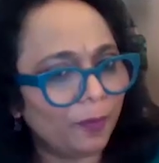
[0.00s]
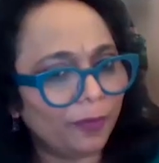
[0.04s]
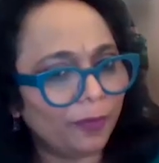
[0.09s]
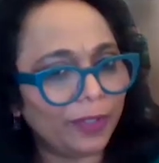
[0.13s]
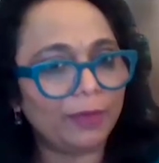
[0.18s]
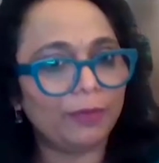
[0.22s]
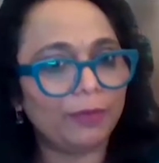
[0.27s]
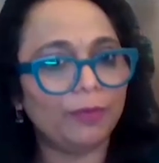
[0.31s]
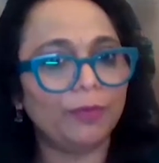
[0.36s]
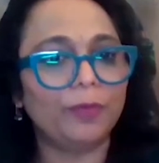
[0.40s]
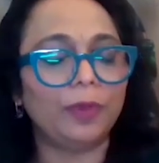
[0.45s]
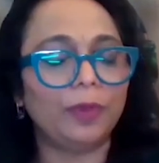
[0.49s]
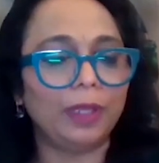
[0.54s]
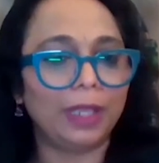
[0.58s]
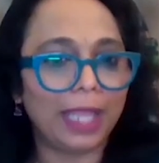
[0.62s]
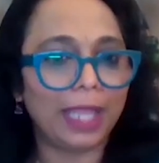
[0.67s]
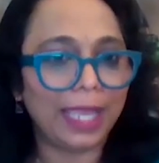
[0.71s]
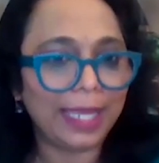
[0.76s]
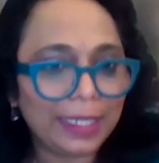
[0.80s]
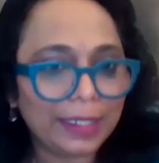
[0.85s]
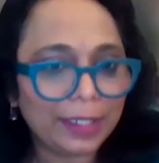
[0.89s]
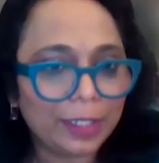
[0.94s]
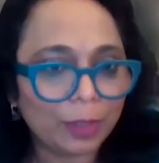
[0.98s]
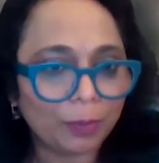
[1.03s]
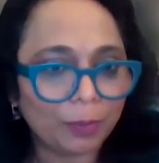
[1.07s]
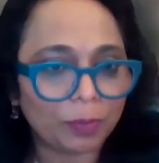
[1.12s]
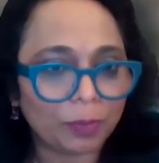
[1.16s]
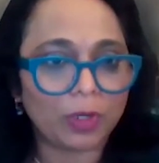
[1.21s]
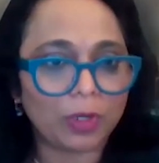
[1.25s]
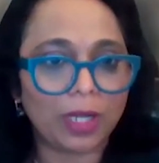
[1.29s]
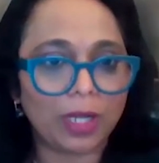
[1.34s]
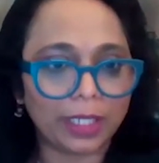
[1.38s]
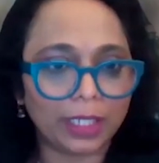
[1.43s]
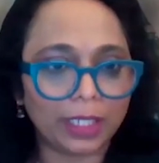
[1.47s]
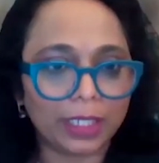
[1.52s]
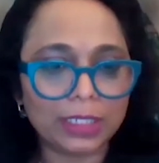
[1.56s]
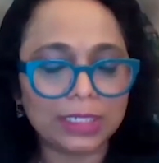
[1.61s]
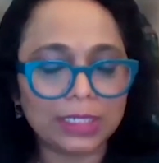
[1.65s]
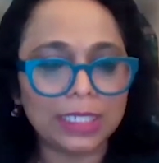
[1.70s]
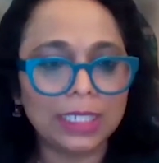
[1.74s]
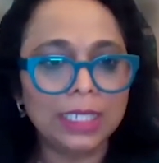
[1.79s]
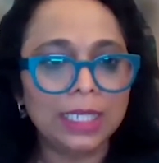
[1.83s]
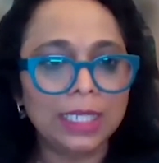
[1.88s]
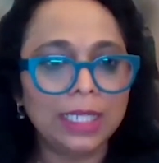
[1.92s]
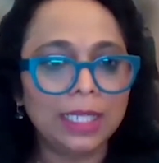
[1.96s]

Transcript: we like your product.